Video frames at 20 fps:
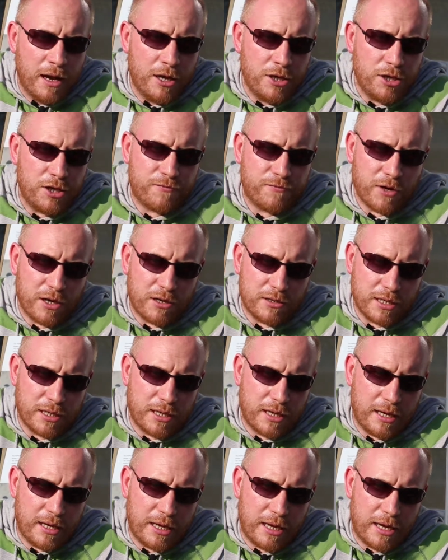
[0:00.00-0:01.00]
you've got
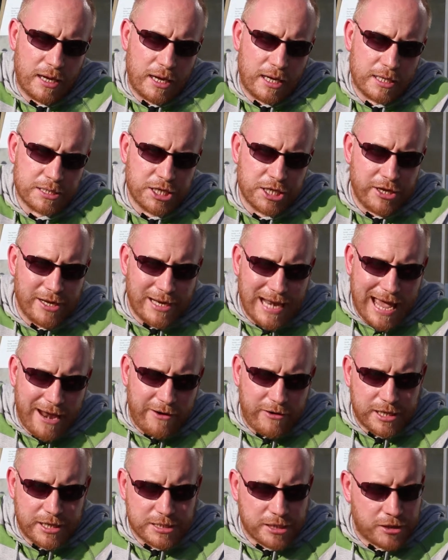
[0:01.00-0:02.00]
a certain
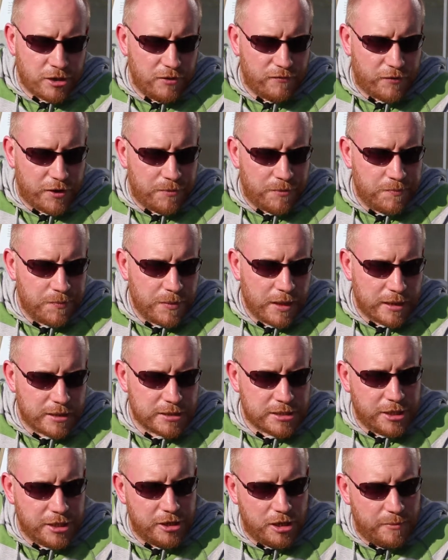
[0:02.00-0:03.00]
area to cover and
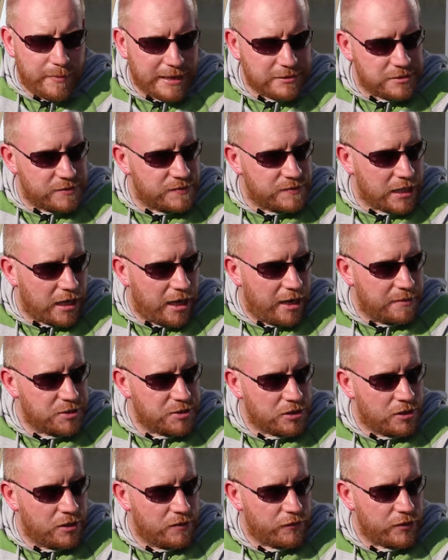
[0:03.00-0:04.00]
a certain amount of time
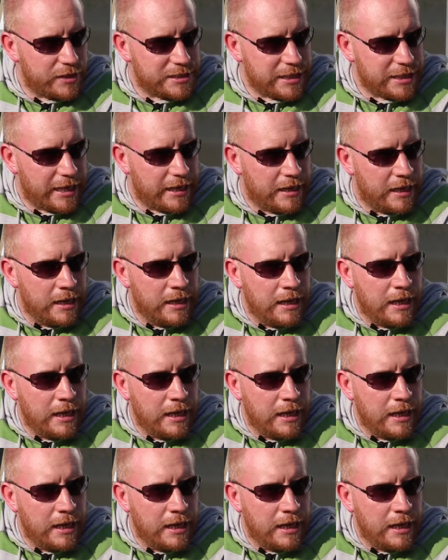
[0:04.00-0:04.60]
to cover it in,